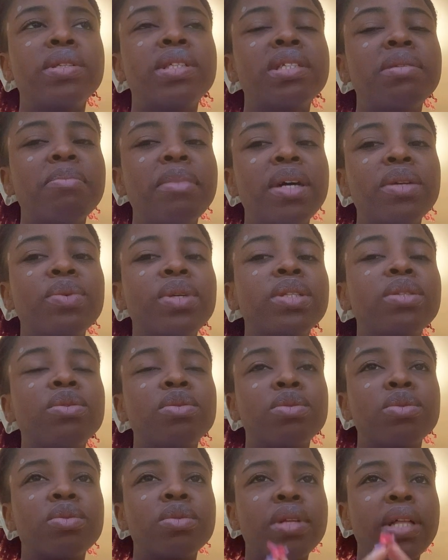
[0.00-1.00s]
man went
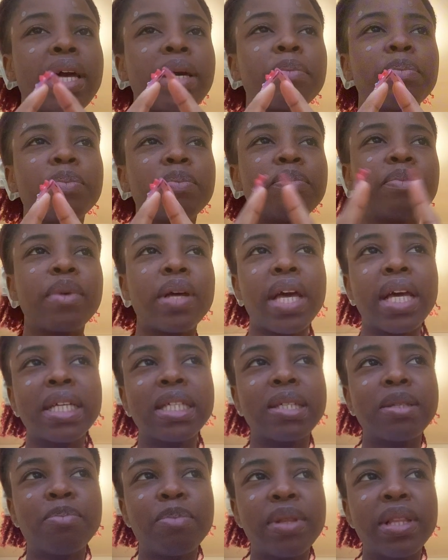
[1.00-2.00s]
on to like
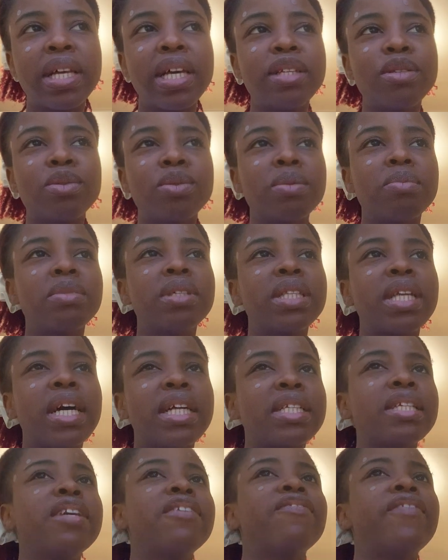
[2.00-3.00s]
explain to me
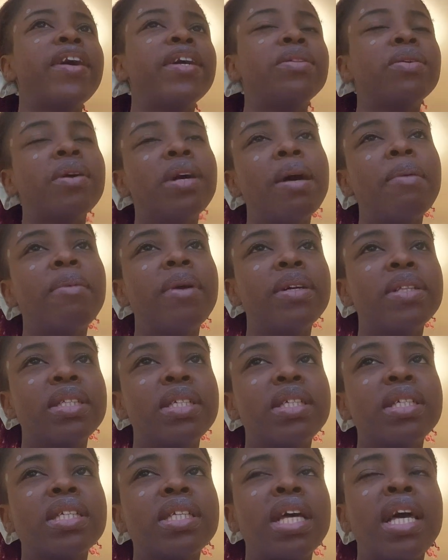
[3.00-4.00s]
that if I talk about
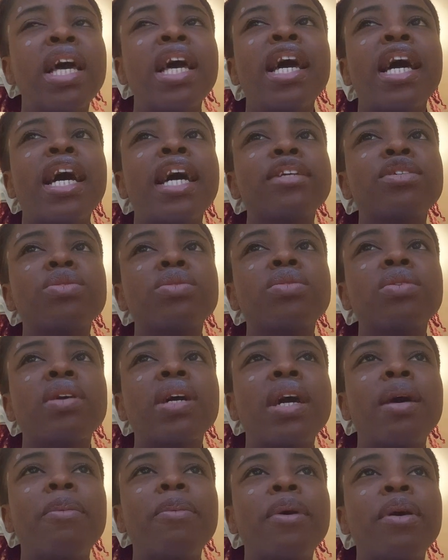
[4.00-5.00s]
this, I should
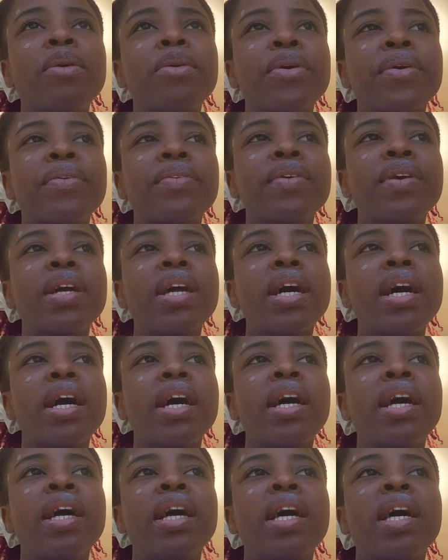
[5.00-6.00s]
talk about
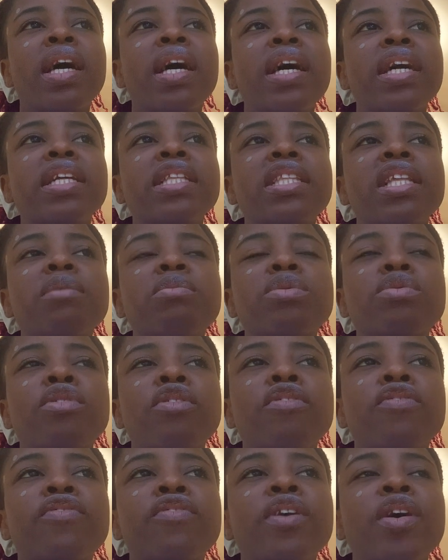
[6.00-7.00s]
Korea in terms
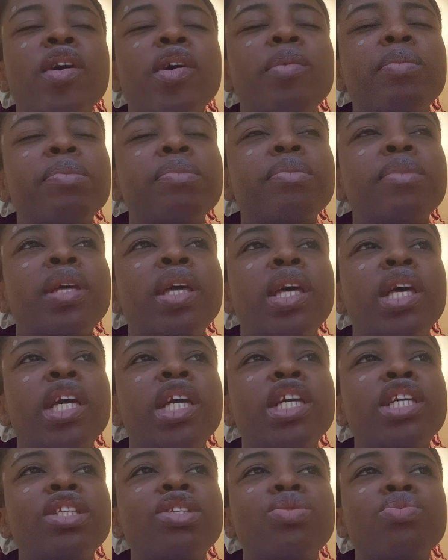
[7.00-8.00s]
of
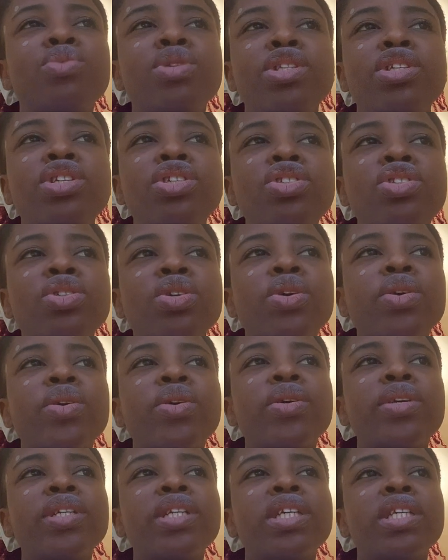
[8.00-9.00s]
its
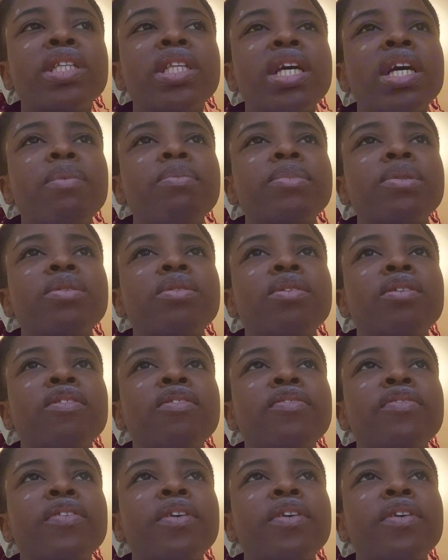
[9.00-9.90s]
religion, in terms of